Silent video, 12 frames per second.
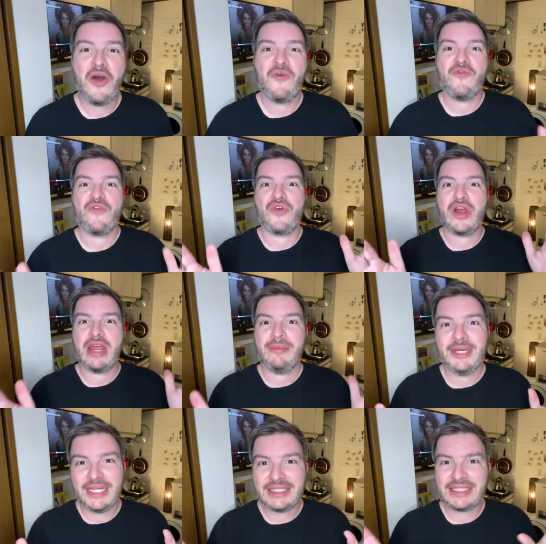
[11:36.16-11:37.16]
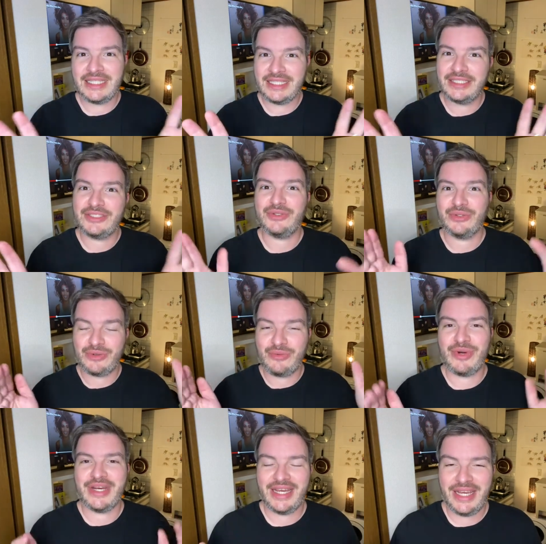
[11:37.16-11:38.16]
frame it in a certain
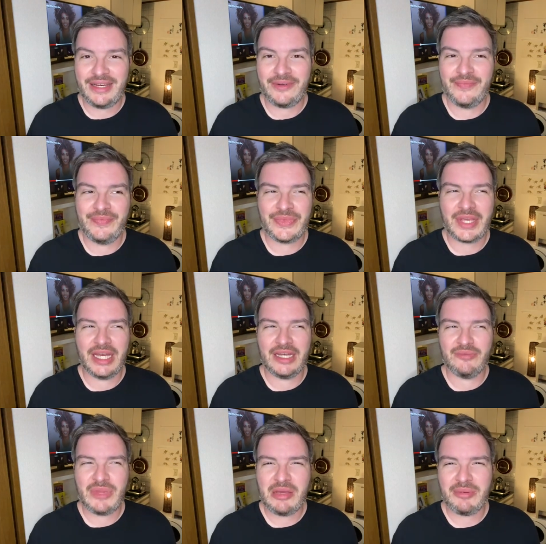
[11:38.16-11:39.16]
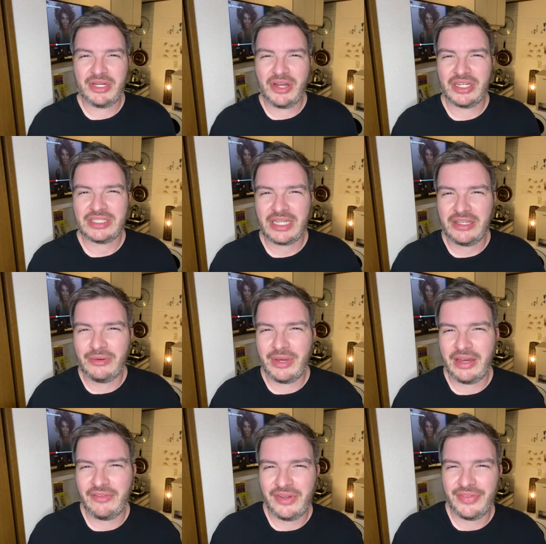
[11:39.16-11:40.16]
way, uh, maybe not tell you
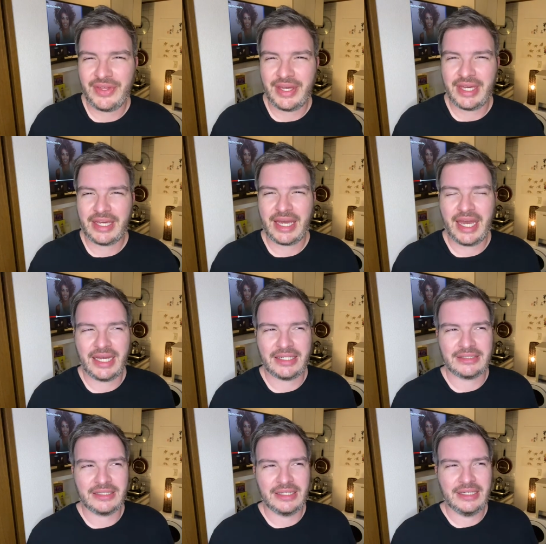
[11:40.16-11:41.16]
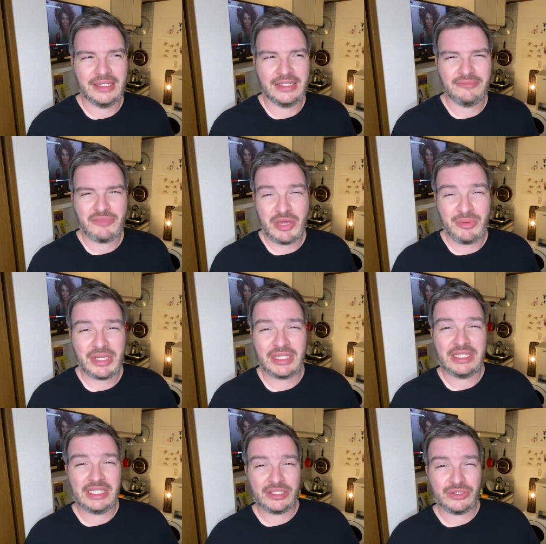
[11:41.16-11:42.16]
everything, and maybe
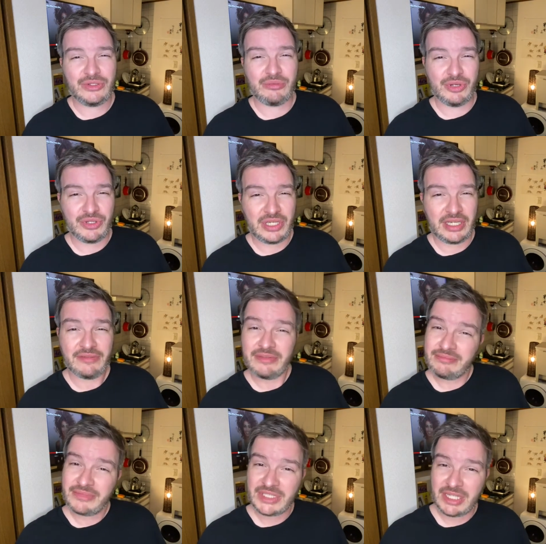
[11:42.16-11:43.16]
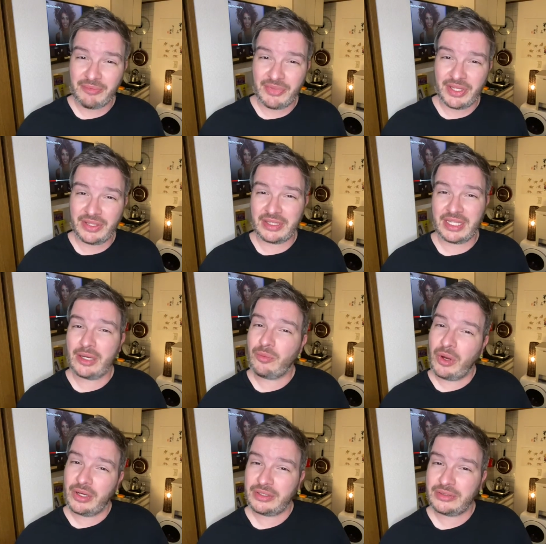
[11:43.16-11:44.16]
lead you to believe something that they
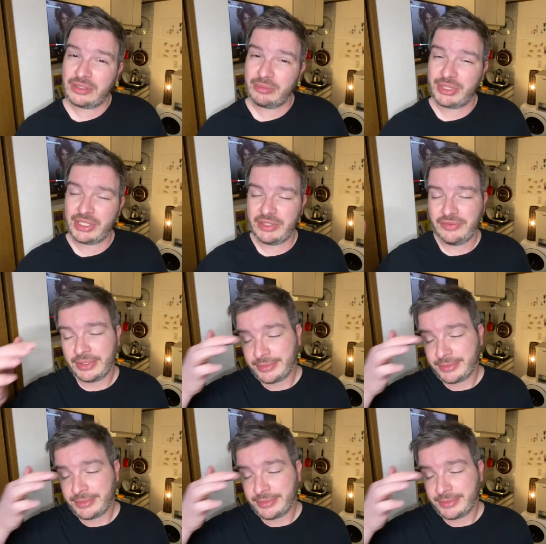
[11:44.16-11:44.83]
want you to believe.